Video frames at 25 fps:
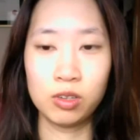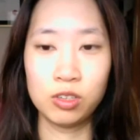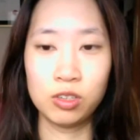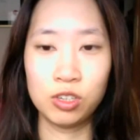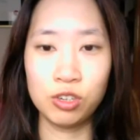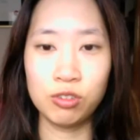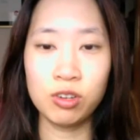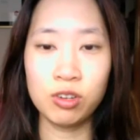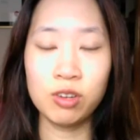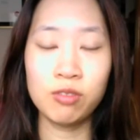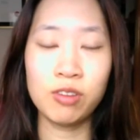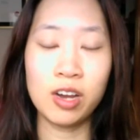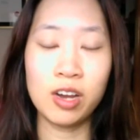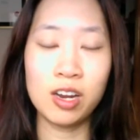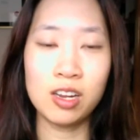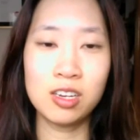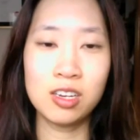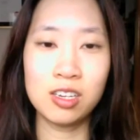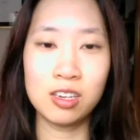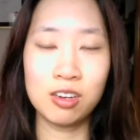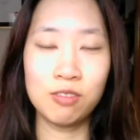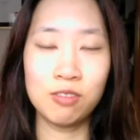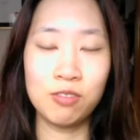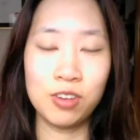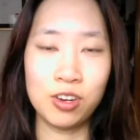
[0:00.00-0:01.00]
Durian Rider
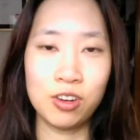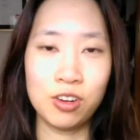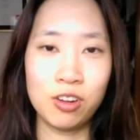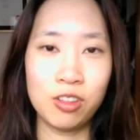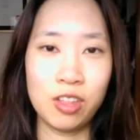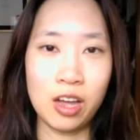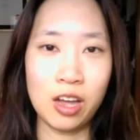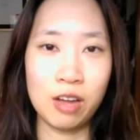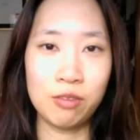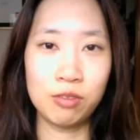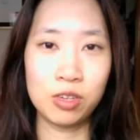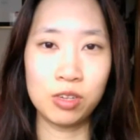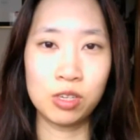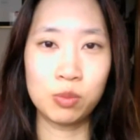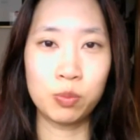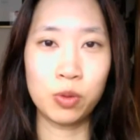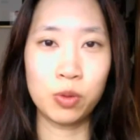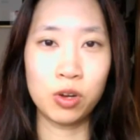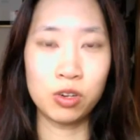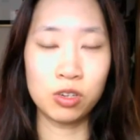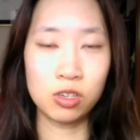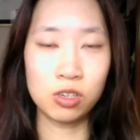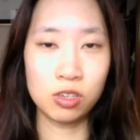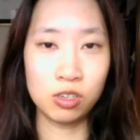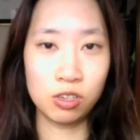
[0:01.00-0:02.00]
did a video that
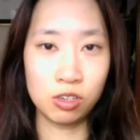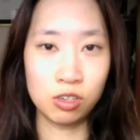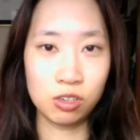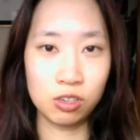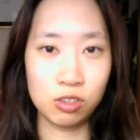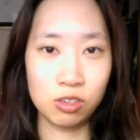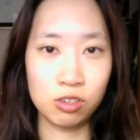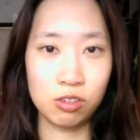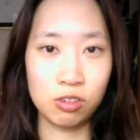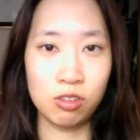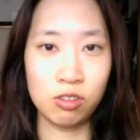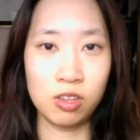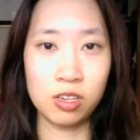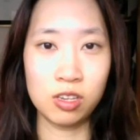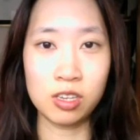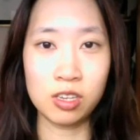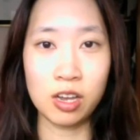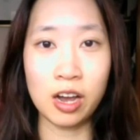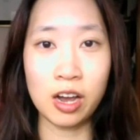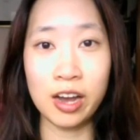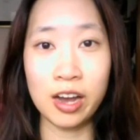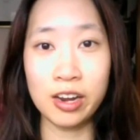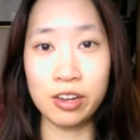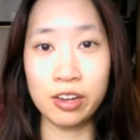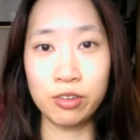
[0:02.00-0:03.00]
responded to this
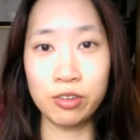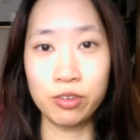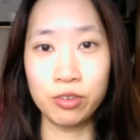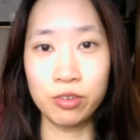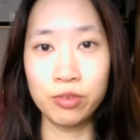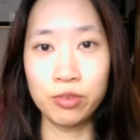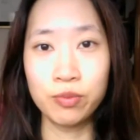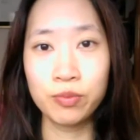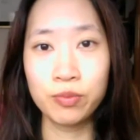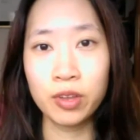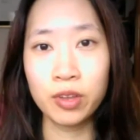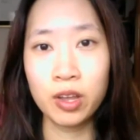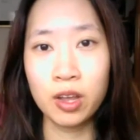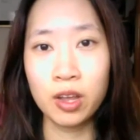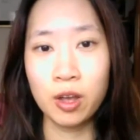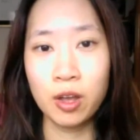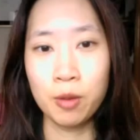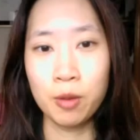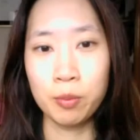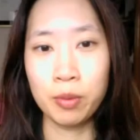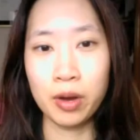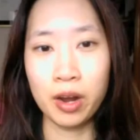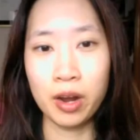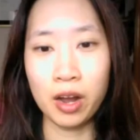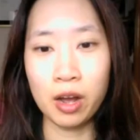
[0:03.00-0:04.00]
article,
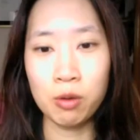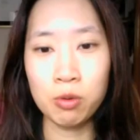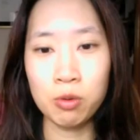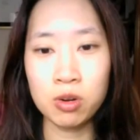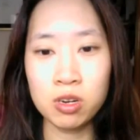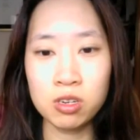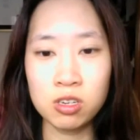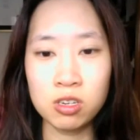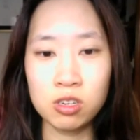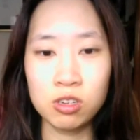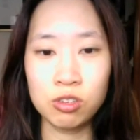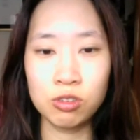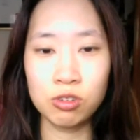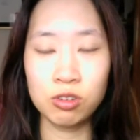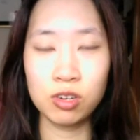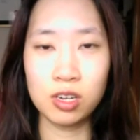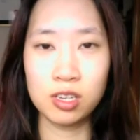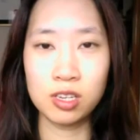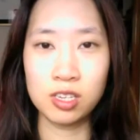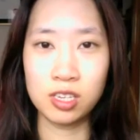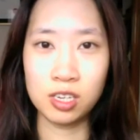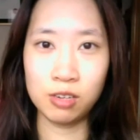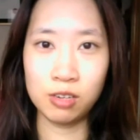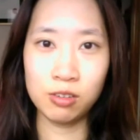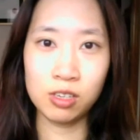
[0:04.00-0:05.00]
but I wanted to do
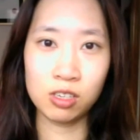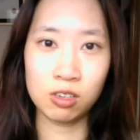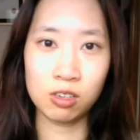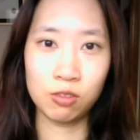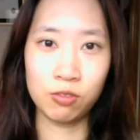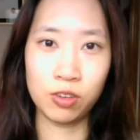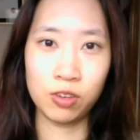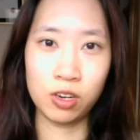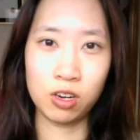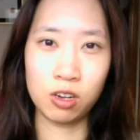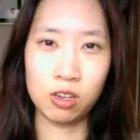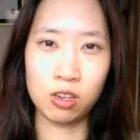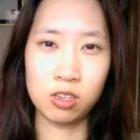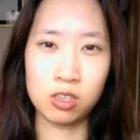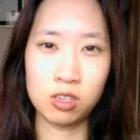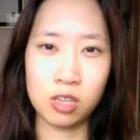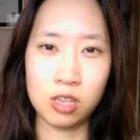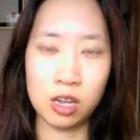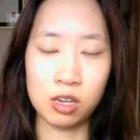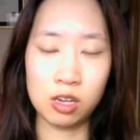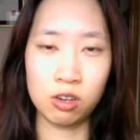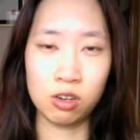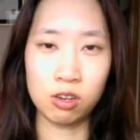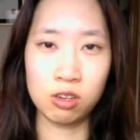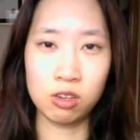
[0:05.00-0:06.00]
a series of videos
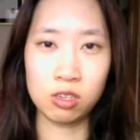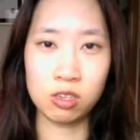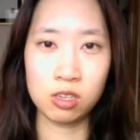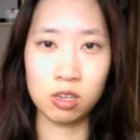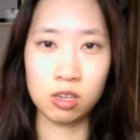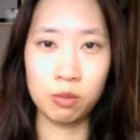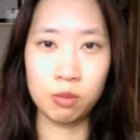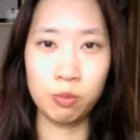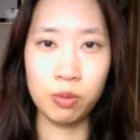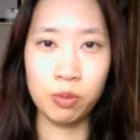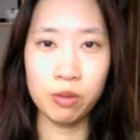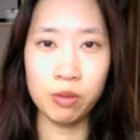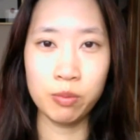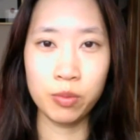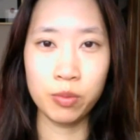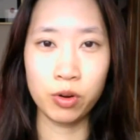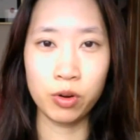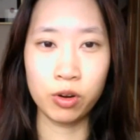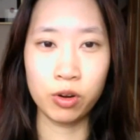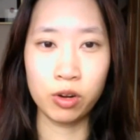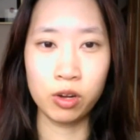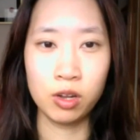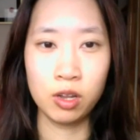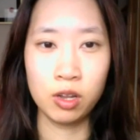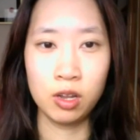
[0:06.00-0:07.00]
that goes a bit
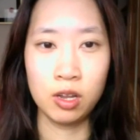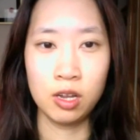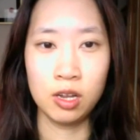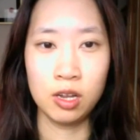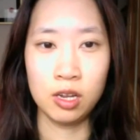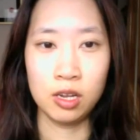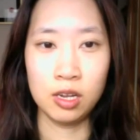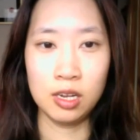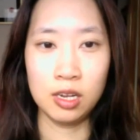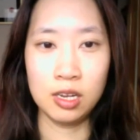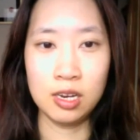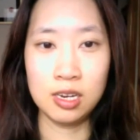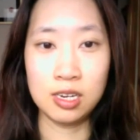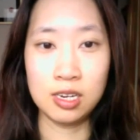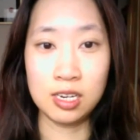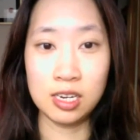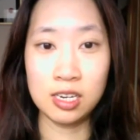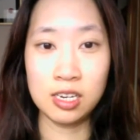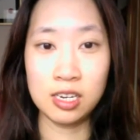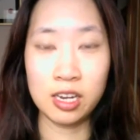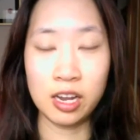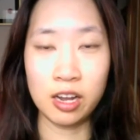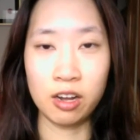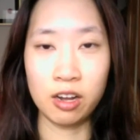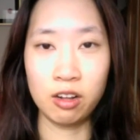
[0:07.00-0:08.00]
more in
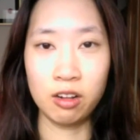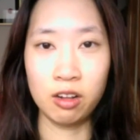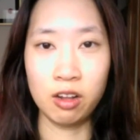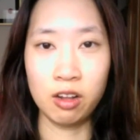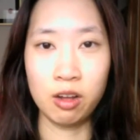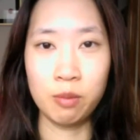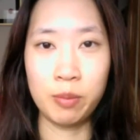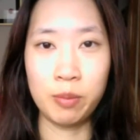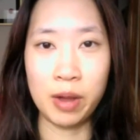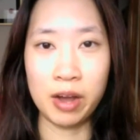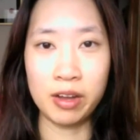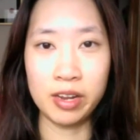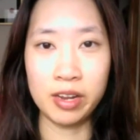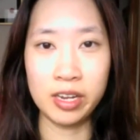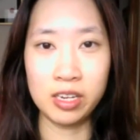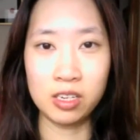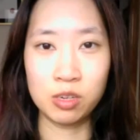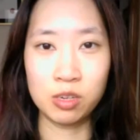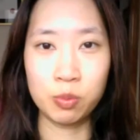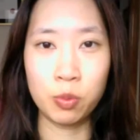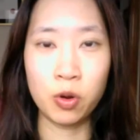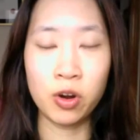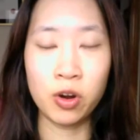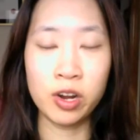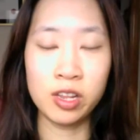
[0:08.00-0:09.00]
detail about
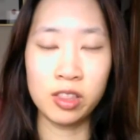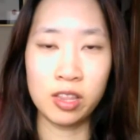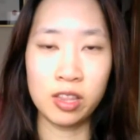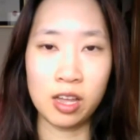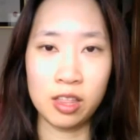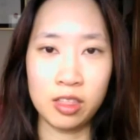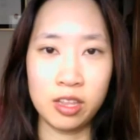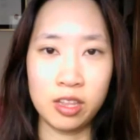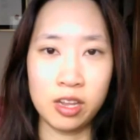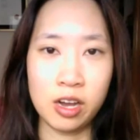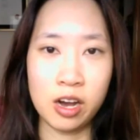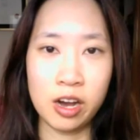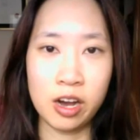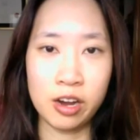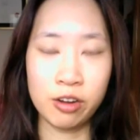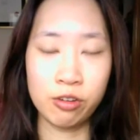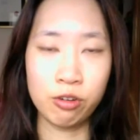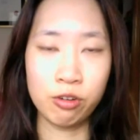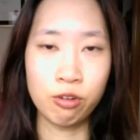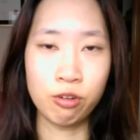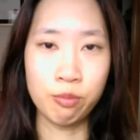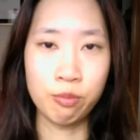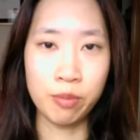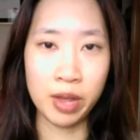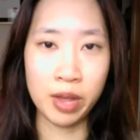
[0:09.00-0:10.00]
each point that the
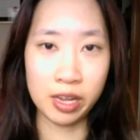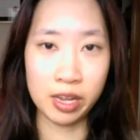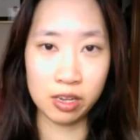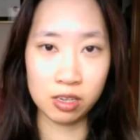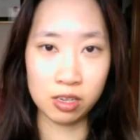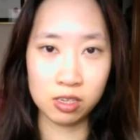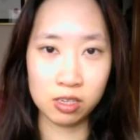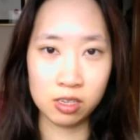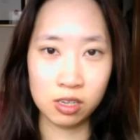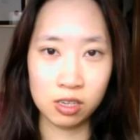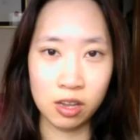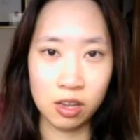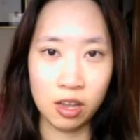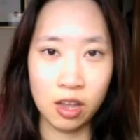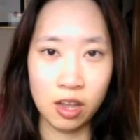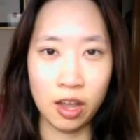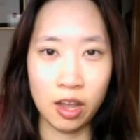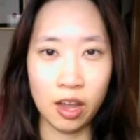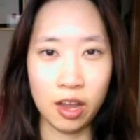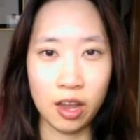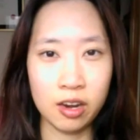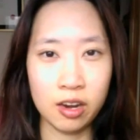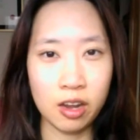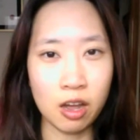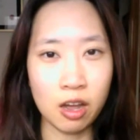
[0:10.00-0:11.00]
article makes.
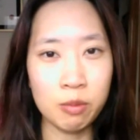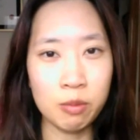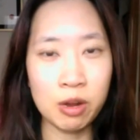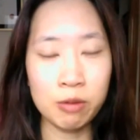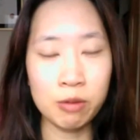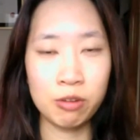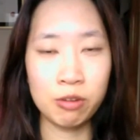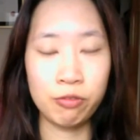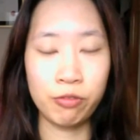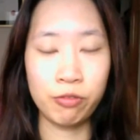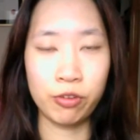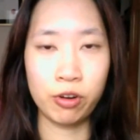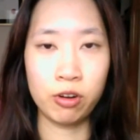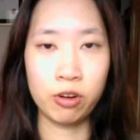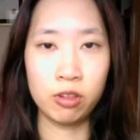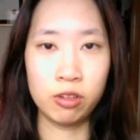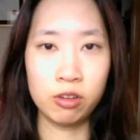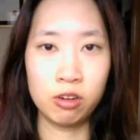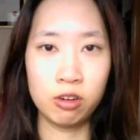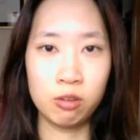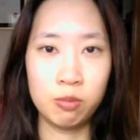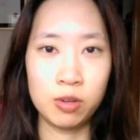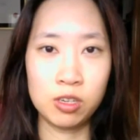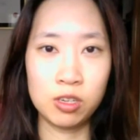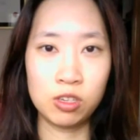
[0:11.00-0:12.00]
And I might refer a
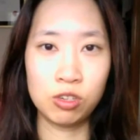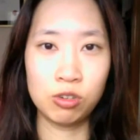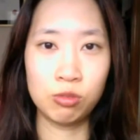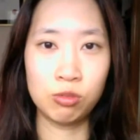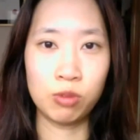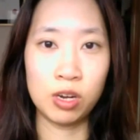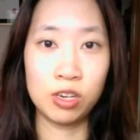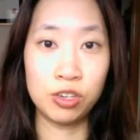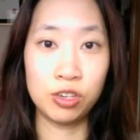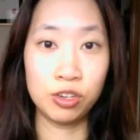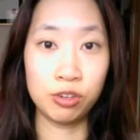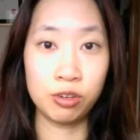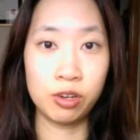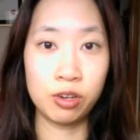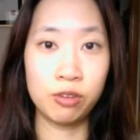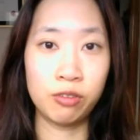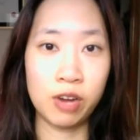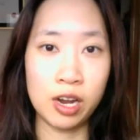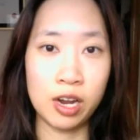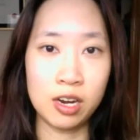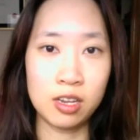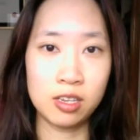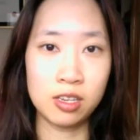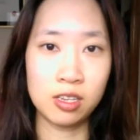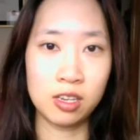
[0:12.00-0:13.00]
little bit to what Durian
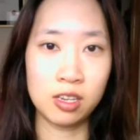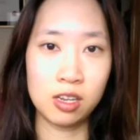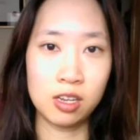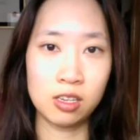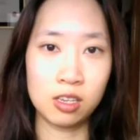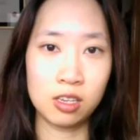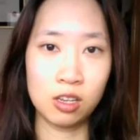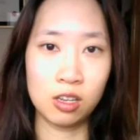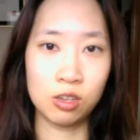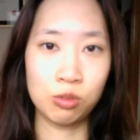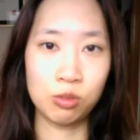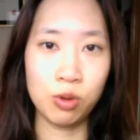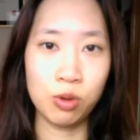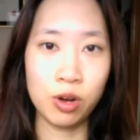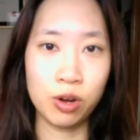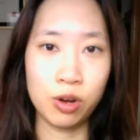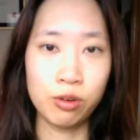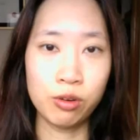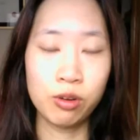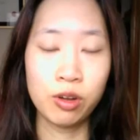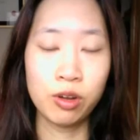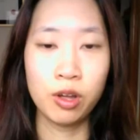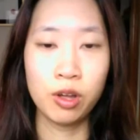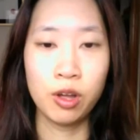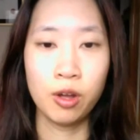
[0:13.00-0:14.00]
Rider says as
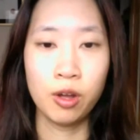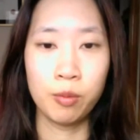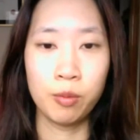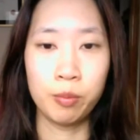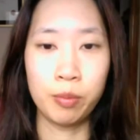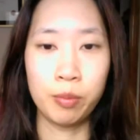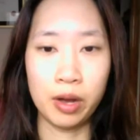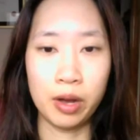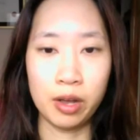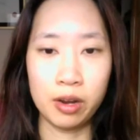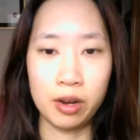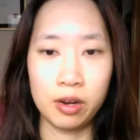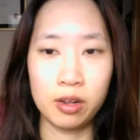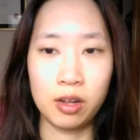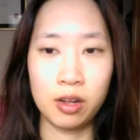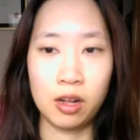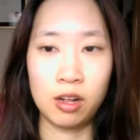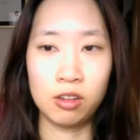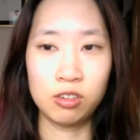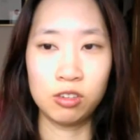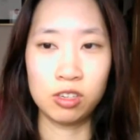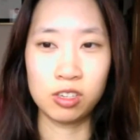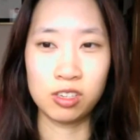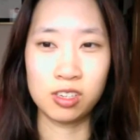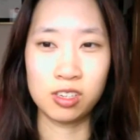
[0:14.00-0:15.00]
well, but
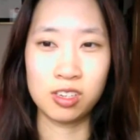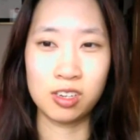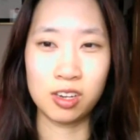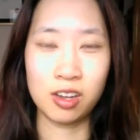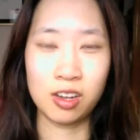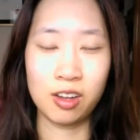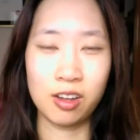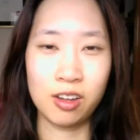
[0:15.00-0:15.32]
I'll just